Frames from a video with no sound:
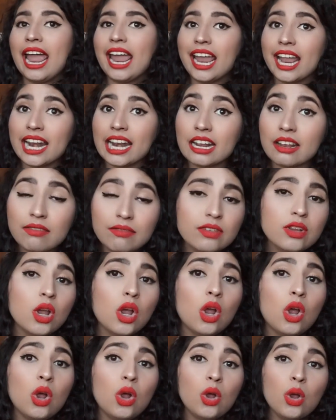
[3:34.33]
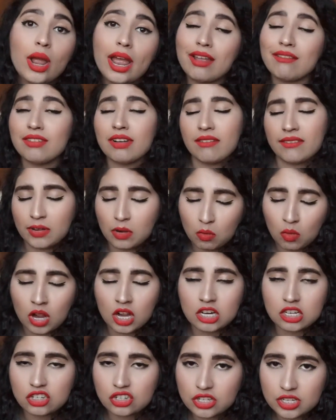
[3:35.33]
And if y'all have never
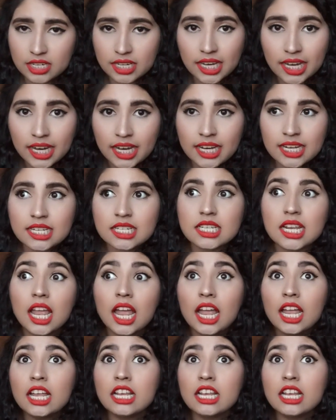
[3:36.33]
watched Deniece,